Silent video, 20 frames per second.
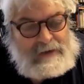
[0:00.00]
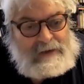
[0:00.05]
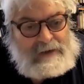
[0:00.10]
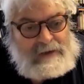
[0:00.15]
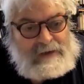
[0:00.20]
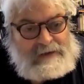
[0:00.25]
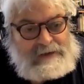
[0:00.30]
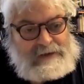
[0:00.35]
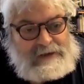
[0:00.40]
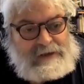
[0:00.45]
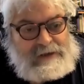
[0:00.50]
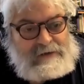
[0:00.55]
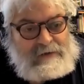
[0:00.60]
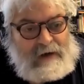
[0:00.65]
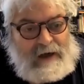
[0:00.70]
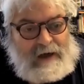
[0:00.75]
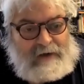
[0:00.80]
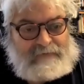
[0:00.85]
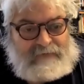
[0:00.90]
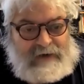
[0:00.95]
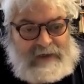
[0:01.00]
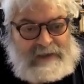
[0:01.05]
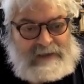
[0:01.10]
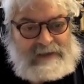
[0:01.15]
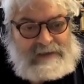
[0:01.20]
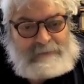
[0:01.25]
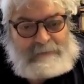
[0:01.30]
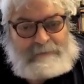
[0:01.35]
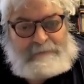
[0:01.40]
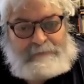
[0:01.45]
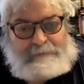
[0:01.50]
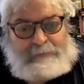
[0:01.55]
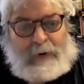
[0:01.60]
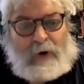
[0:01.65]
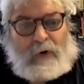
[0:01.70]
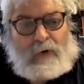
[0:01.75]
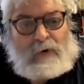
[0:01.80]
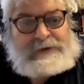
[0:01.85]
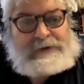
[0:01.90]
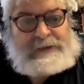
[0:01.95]
It's too often
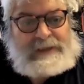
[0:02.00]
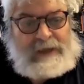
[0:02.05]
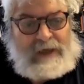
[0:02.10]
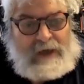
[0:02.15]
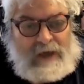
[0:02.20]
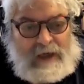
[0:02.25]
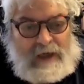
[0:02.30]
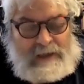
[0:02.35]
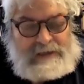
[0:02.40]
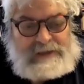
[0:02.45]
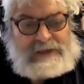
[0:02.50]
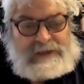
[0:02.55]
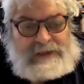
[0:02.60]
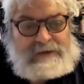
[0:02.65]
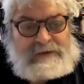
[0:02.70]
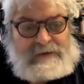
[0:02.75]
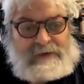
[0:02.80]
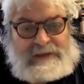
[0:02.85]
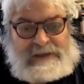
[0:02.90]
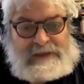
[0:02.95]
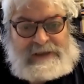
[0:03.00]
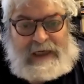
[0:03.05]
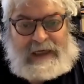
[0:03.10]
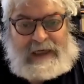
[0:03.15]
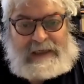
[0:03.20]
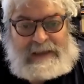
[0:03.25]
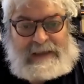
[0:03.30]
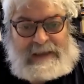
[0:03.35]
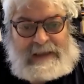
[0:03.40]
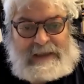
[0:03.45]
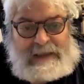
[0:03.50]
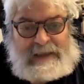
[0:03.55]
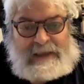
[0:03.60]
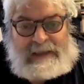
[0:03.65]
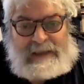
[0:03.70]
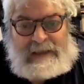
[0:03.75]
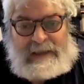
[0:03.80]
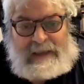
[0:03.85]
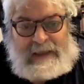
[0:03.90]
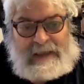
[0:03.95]
bolted onto this
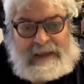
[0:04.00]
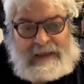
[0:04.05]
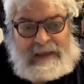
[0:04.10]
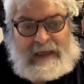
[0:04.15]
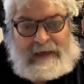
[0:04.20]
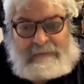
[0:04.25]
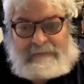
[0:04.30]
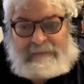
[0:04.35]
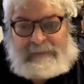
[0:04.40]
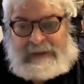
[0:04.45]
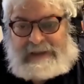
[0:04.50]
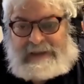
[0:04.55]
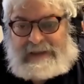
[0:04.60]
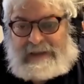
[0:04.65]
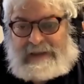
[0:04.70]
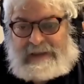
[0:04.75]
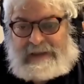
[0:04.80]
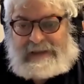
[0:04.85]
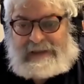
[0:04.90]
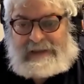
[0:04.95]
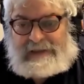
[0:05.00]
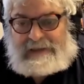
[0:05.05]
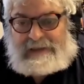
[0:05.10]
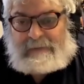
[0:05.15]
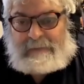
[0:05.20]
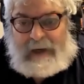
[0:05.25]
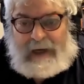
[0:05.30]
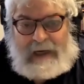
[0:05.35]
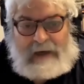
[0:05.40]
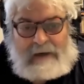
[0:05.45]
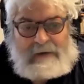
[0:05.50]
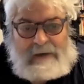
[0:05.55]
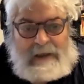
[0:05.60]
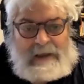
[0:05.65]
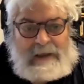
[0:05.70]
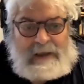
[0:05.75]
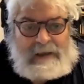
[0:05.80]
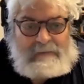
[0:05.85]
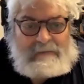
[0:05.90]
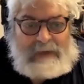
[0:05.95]
idea that business is about
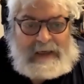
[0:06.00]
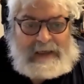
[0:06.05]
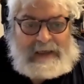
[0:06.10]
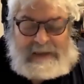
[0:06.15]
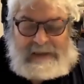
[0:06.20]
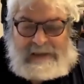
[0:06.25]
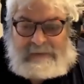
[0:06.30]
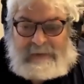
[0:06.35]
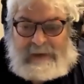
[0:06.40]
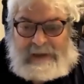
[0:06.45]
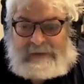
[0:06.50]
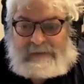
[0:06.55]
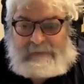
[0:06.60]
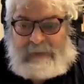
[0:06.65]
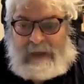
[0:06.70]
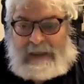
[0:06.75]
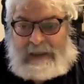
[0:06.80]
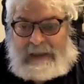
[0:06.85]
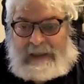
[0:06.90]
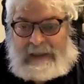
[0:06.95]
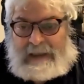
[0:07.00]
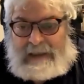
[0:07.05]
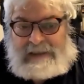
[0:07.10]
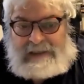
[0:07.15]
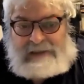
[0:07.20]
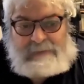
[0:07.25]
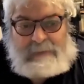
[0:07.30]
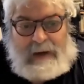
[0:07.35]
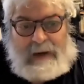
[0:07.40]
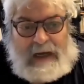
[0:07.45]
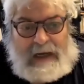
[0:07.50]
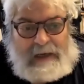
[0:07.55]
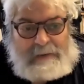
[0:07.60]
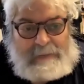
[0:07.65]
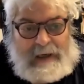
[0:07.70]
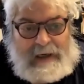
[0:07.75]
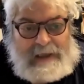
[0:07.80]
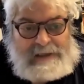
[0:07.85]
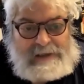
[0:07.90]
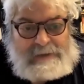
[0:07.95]
making as much money as
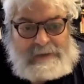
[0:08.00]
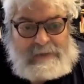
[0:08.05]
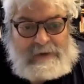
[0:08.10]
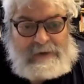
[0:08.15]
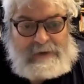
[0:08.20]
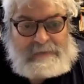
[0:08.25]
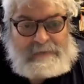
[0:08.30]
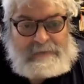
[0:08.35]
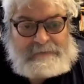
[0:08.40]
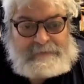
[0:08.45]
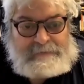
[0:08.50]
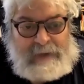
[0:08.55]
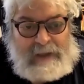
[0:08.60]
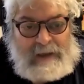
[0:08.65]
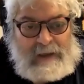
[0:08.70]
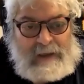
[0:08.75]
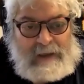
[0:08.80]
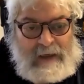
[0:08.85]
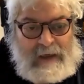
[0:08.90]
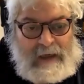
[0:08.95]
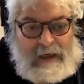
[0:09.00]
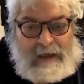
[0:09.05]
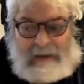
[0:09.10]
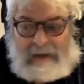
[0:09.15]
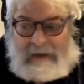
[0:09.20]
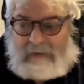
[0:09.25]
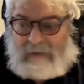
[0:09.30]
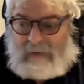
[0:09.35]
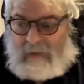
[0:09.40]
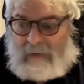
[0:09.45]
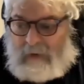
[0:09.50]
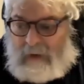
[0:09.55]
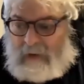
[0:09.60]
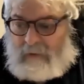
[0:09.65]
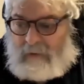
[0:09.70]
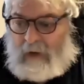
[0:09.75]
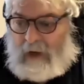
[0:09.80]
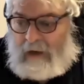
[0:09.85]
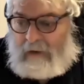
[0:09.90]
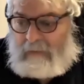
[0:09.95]
possible. And
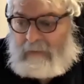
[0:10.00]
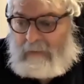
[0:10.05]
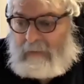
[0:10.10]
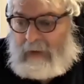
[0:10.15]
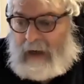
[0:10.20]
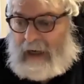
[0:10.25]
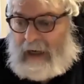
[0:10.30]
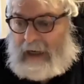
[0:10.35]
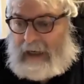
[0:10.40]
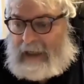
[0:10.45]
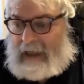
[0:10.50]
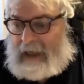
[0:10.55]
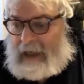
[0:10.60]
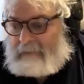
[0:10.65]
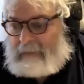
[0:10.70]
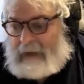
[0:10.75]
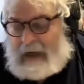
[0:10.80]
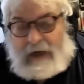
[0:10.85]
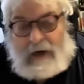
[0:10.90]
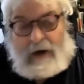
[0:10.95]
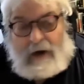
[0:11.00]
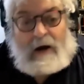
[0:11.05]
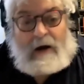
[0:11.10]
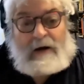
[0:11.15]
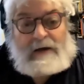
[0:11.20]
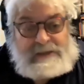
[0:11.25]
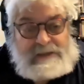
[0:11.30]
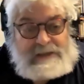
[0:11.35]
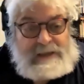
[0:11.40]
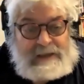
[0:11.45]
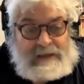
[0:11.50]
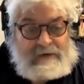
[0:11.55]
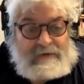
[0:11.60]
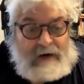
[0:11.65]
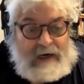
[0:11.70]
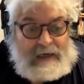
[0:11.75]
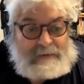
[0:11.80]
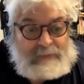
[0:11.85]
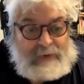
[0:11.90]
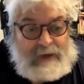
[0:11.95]
while my heart's in the
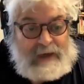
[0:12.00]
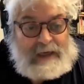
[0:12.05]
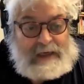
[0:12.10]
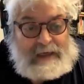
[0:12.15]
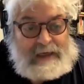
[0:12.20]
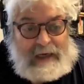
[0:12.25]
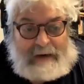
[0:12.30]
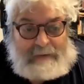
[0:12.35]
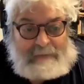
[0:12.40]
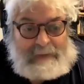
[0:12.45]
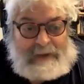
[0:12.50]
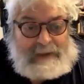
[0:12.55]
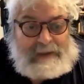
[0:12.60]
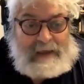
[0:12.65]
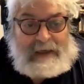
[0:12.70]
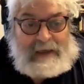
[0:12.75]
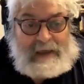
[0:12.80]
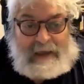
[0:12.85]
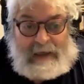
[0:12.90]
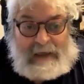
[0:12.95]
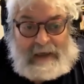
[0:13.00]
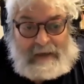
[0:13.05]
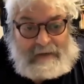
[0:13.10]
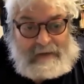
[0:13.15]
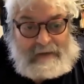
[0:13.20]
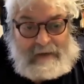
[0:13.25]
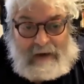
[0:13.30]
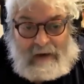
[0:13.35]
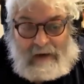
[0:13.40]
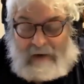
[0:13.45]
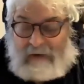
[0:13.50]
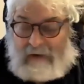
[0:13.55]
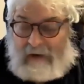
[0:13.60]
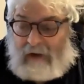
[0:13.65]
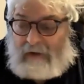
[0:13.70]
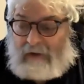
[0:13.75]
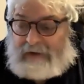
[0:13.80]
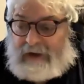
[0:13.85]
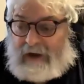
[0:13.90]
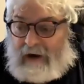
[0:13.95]
right place, I mean,
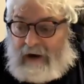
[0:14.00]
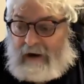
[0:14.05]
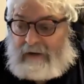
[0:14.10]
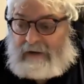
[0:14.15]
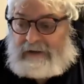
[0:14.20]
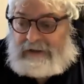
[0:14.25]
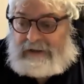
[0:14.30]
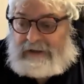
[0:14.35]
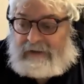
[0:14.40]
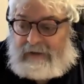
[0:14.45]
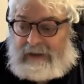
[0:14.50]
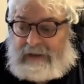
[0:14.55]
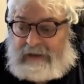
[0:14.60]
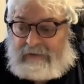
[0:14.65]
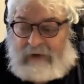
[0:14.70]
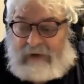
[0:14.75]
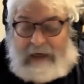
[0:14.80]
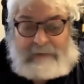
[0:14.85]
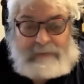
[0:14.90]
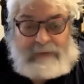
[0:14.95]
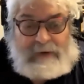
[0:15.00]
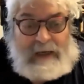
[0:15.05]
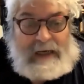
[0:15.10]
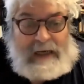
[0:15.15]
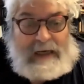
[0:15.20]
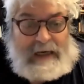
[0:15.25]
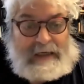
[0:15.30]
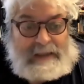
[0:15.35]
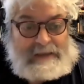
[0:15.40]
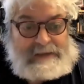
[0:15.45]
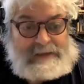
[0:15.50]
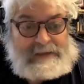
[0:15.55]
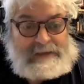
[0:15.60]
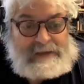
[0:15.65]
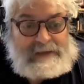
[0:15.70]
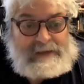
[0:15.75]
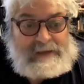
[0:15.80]
all their hearts are in the right place,